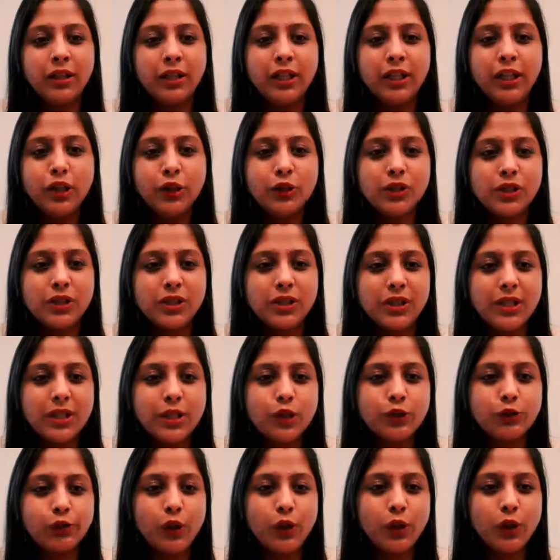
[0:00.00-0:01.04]
or she is
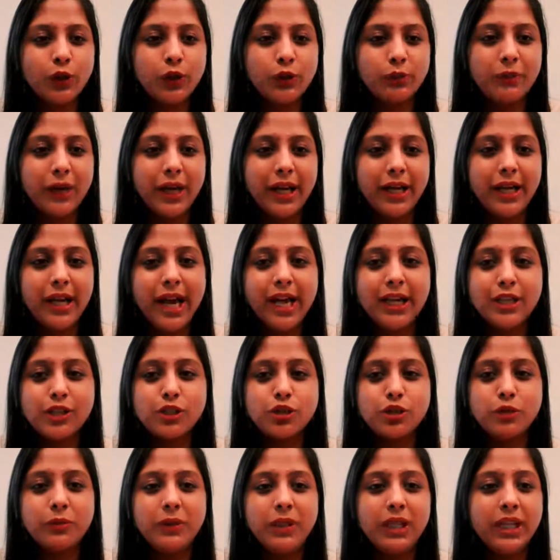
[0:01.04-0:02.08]
followed by has
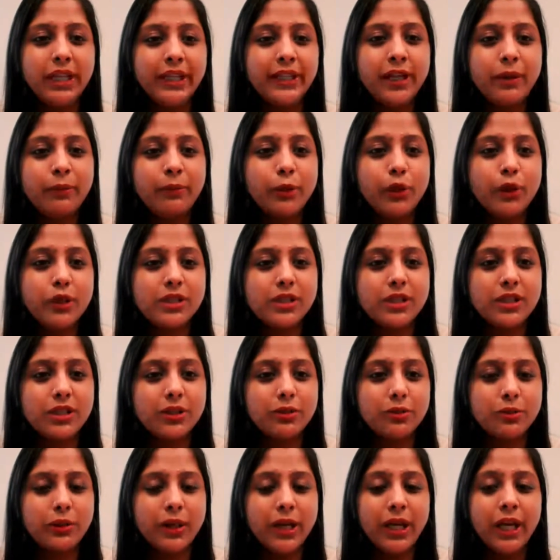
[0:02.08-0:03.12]
to be in a positive
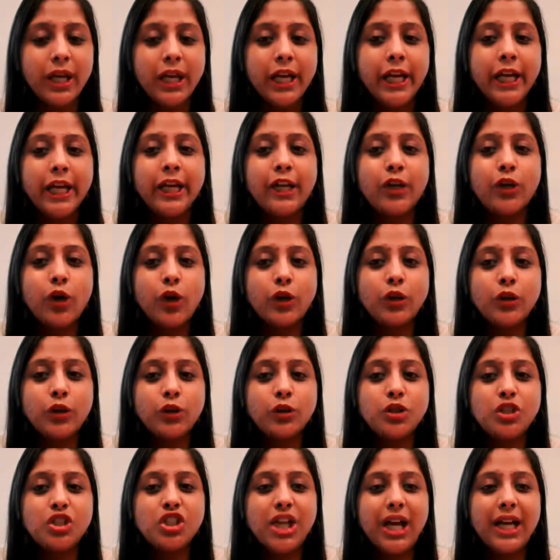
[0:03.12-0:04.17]
way in order to
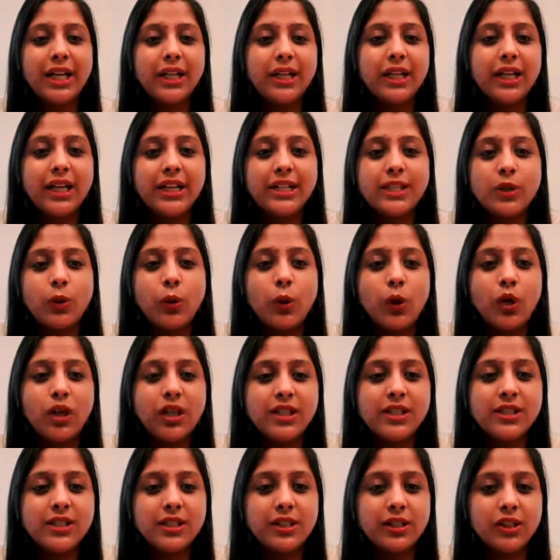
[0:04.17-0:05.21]
channelize all
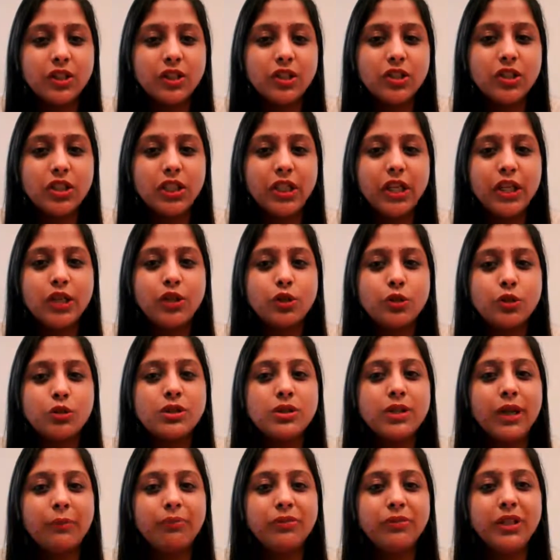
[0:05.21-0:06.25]
his energy into
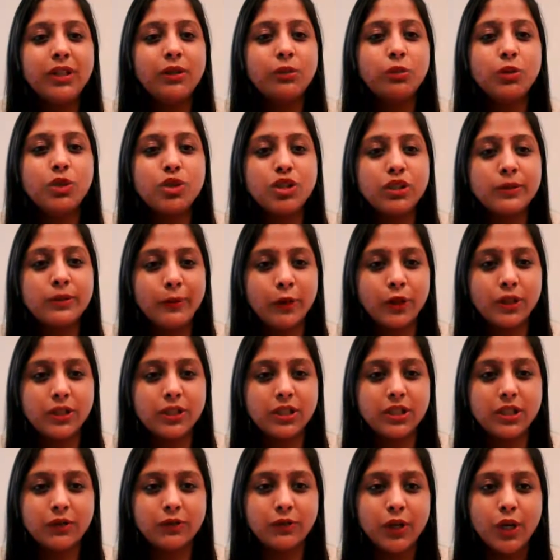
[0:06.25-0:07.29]
something which is
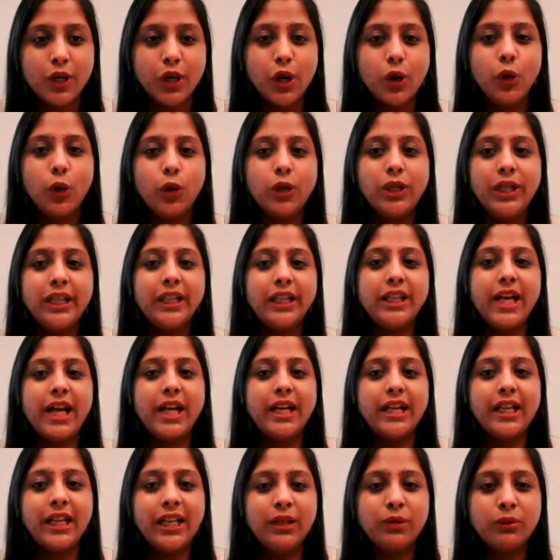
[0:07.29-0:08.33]
positive. Only then
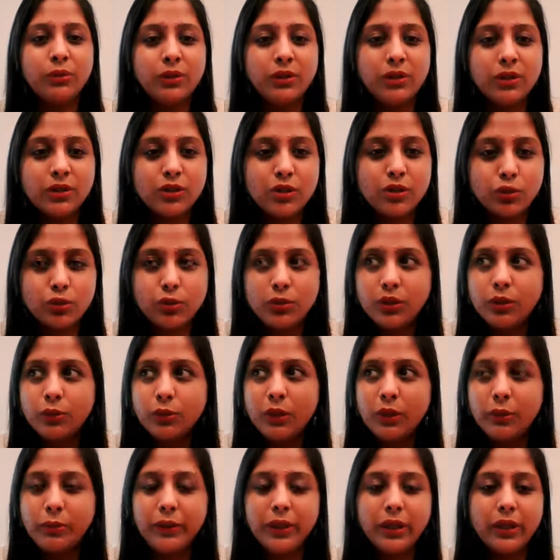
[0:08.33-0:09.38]
even the student
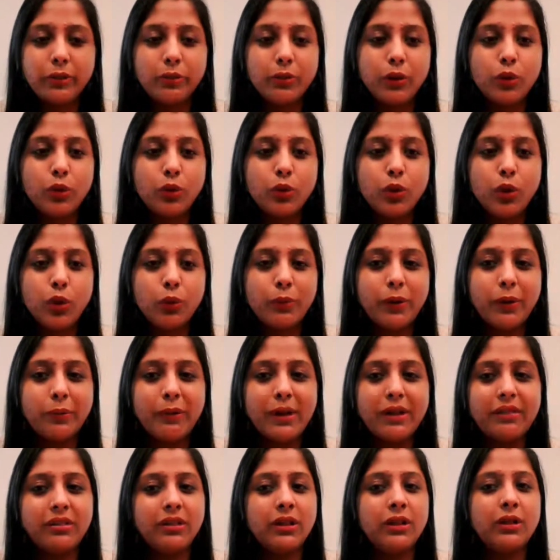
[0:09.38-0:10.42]
will be able to cope up,
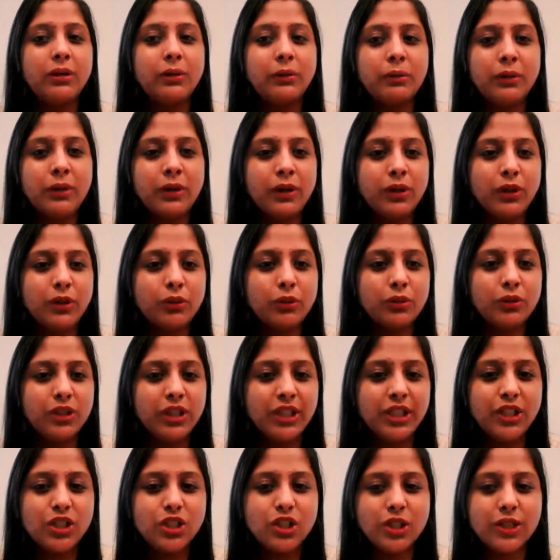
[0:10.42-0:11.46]
and the
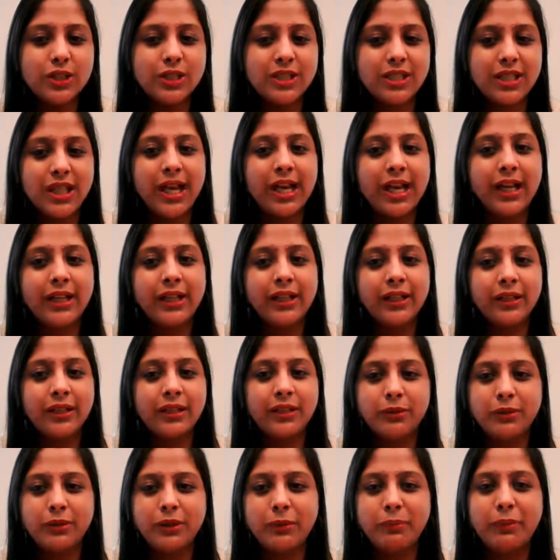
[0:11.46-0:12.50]
teachers and
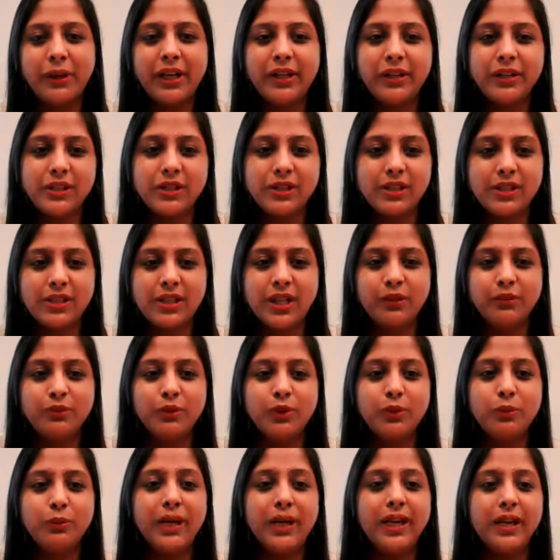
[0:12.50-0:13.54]
the parents itself will
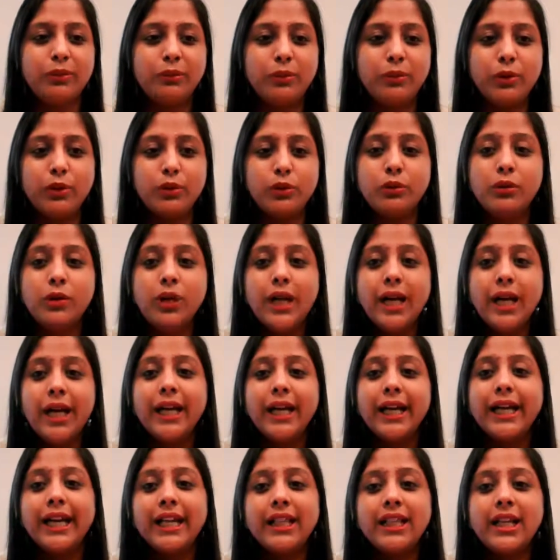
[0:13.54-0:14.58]
be able to
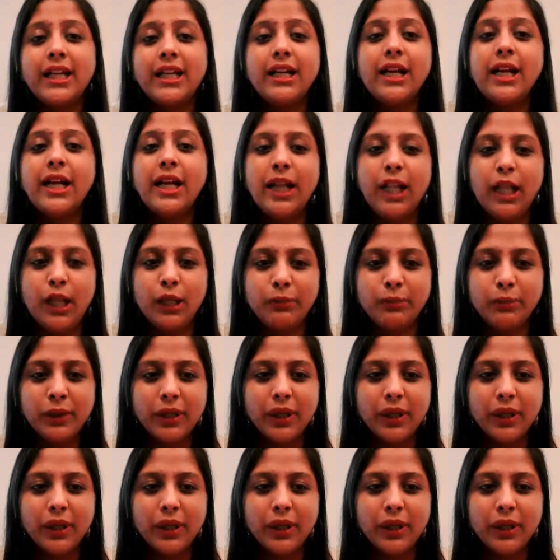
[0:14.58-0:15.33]
get that help